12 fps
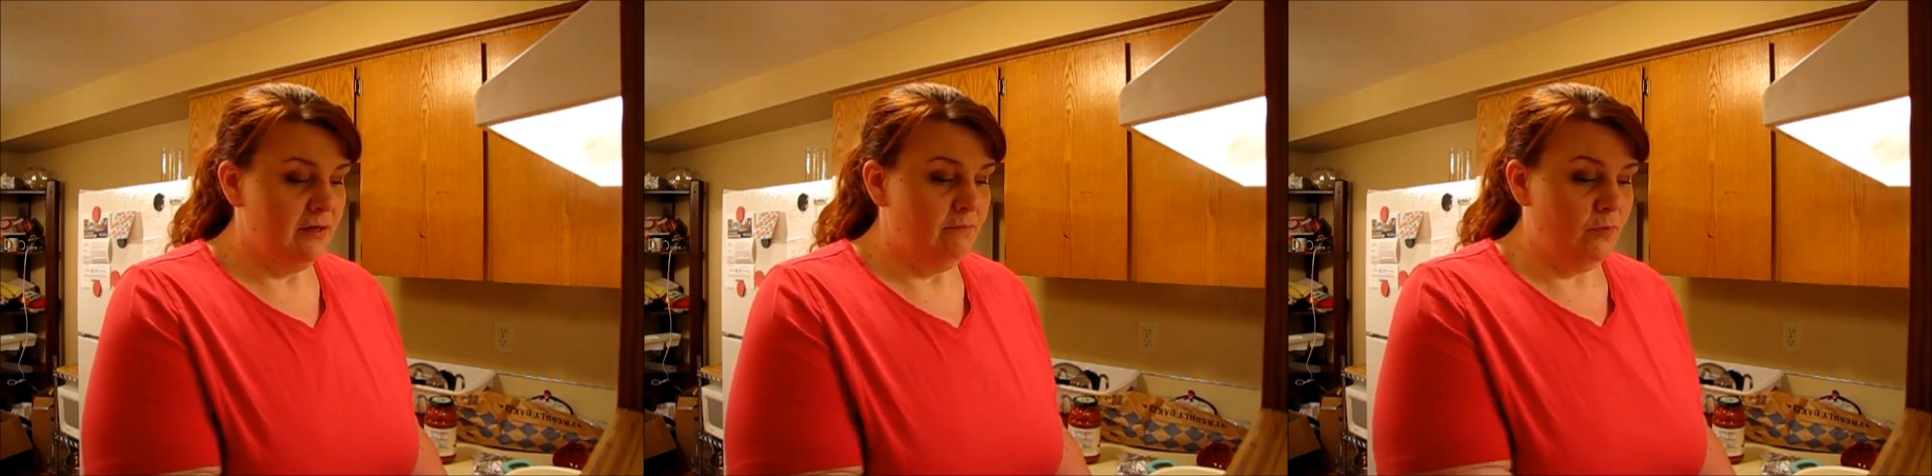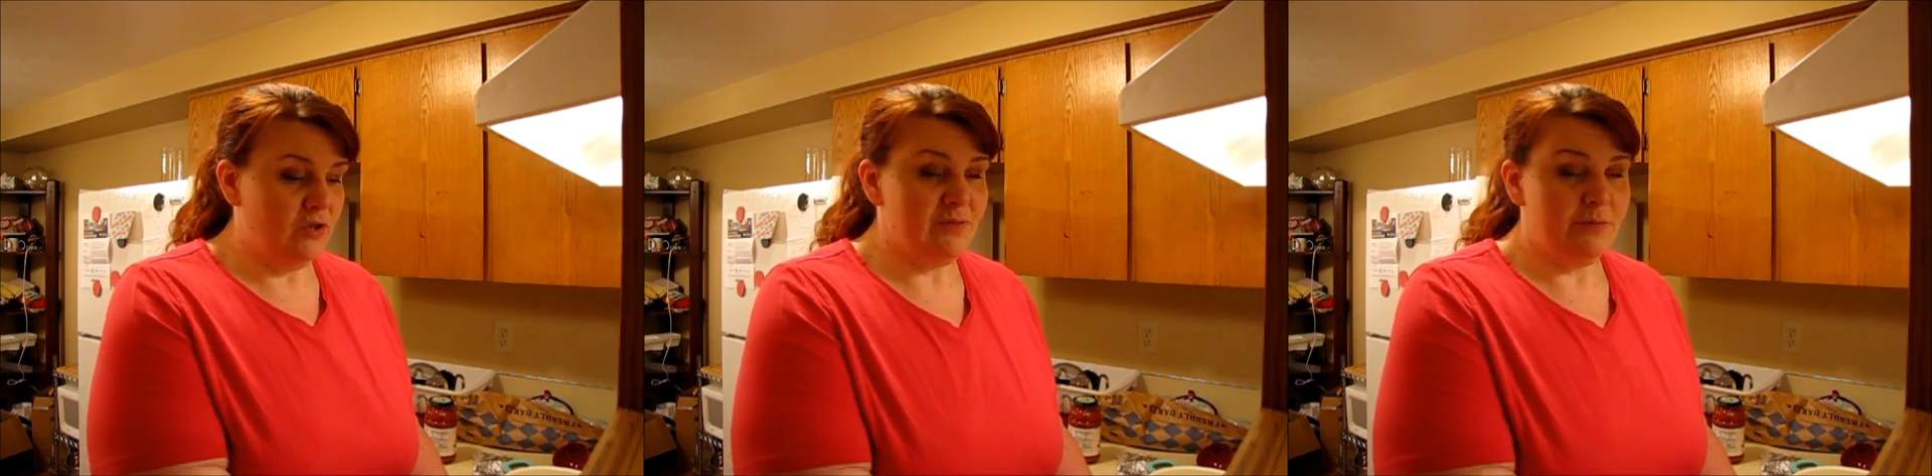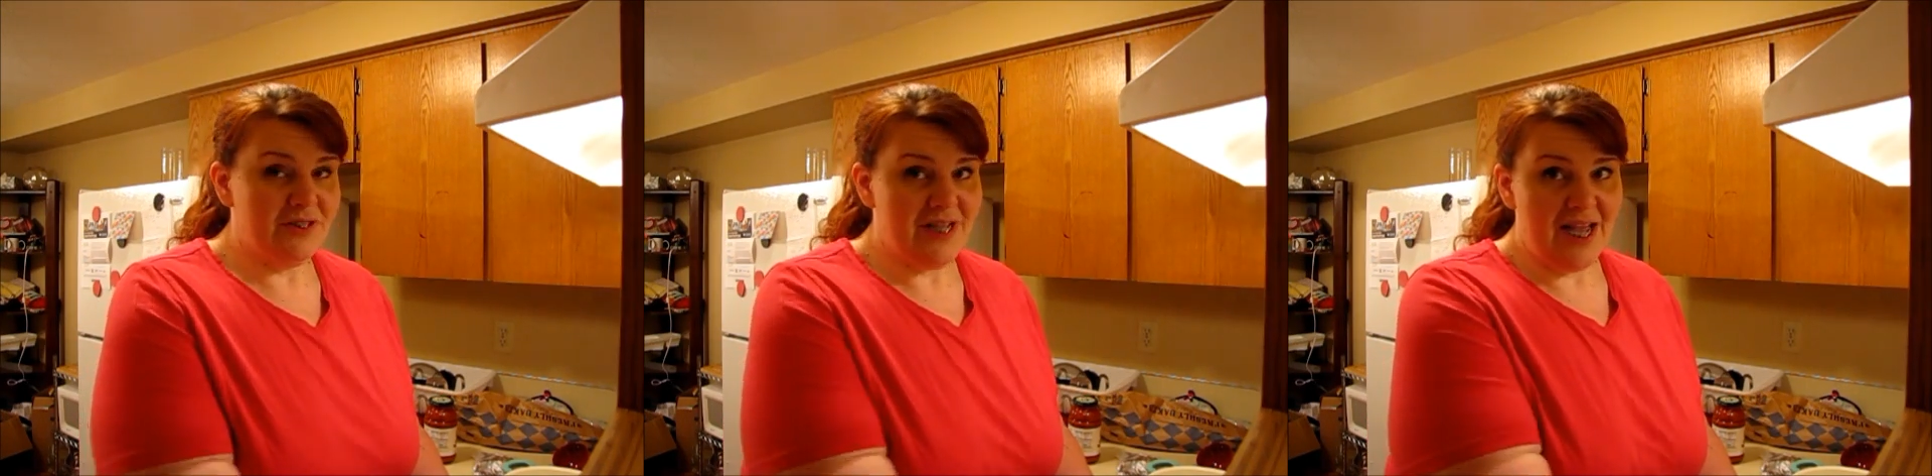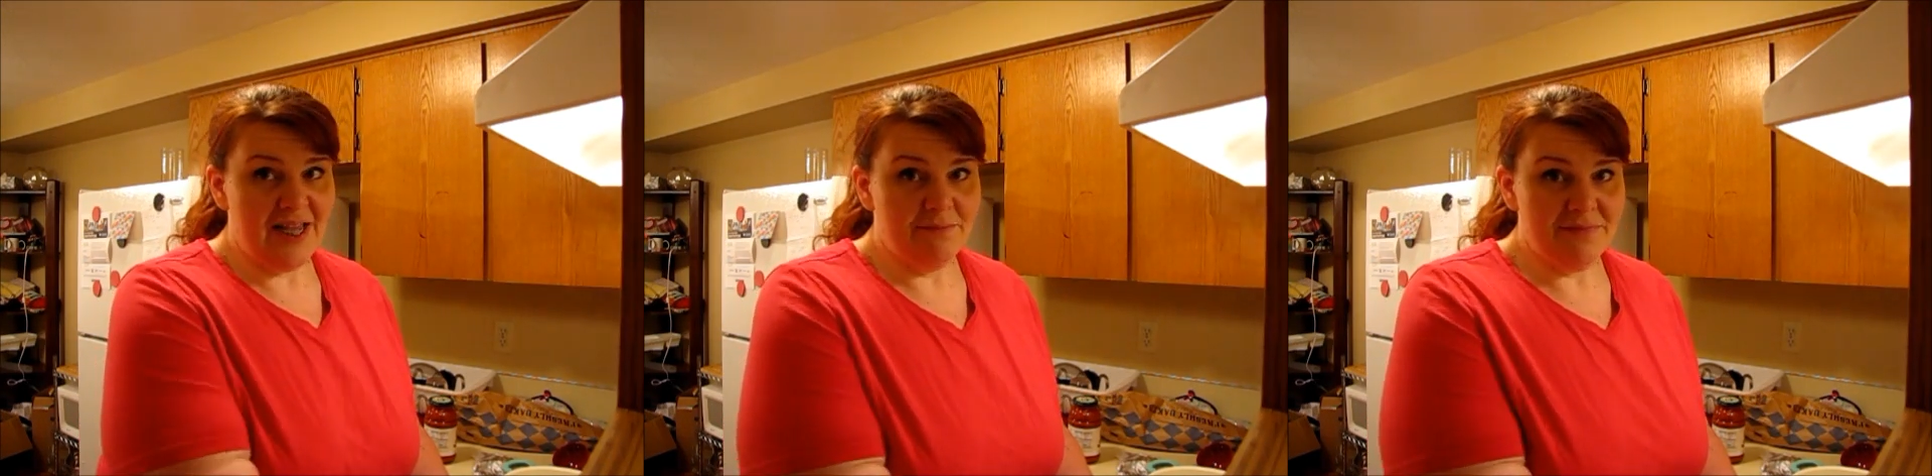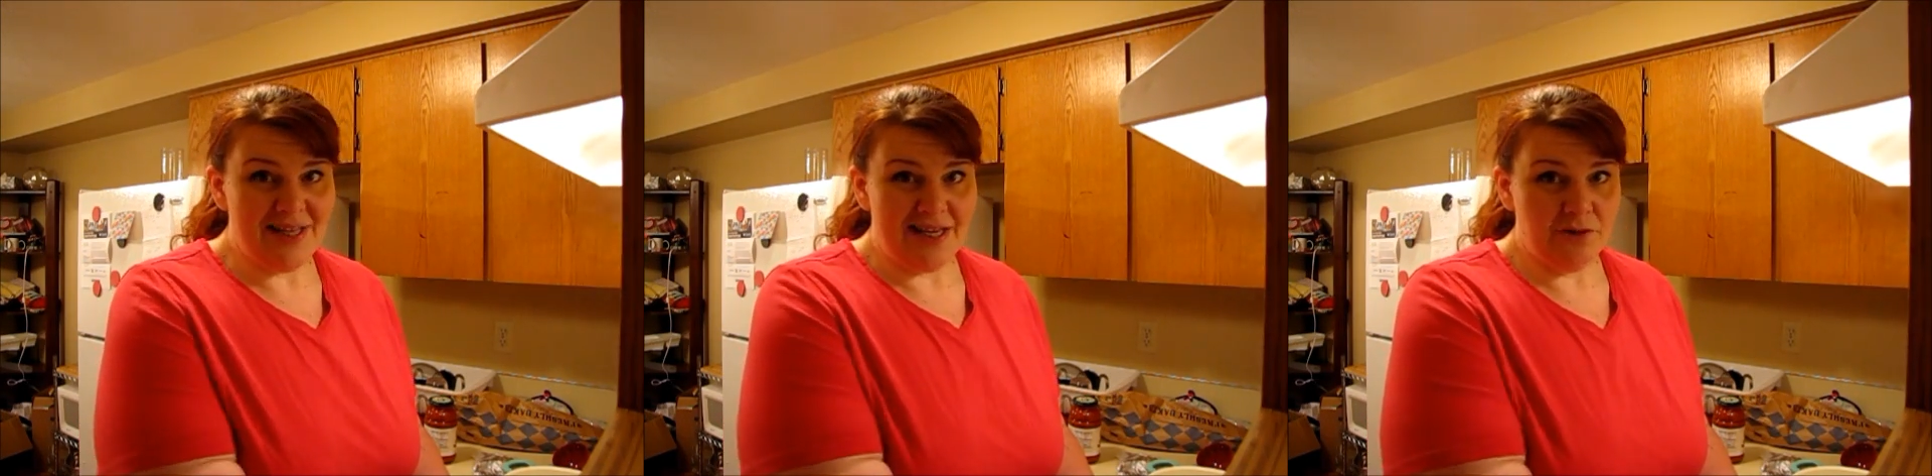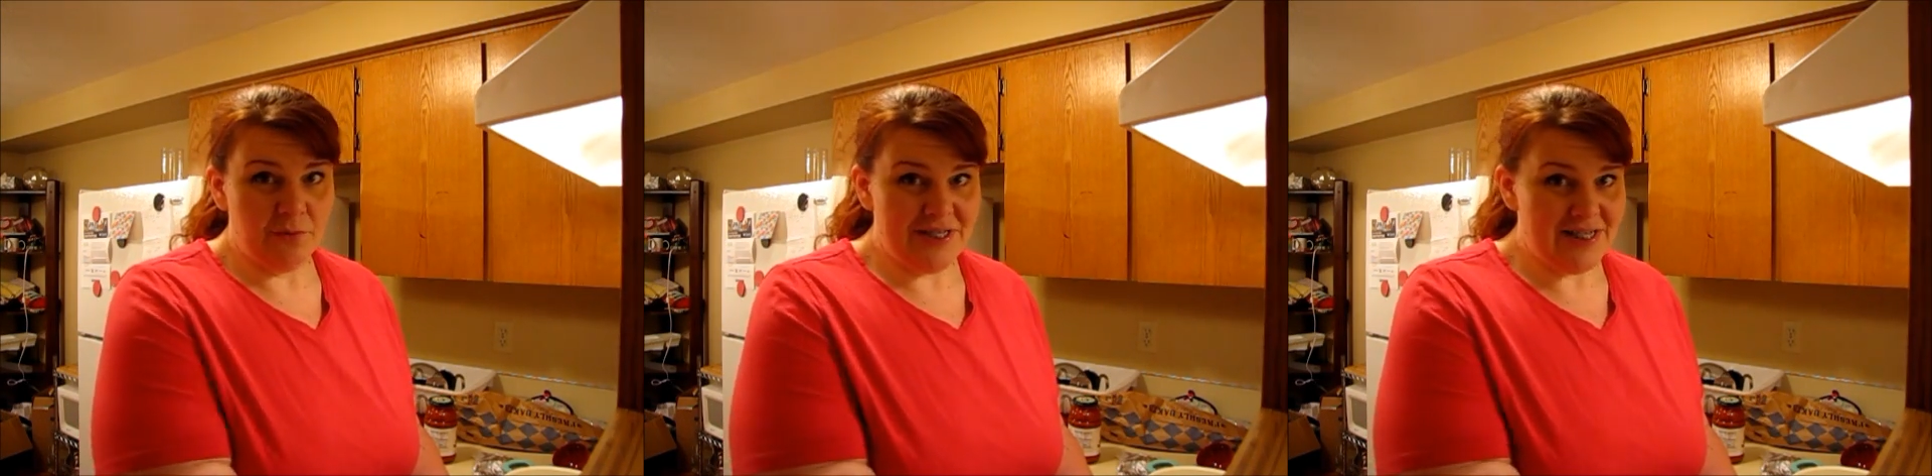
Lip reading: multiple times, like 3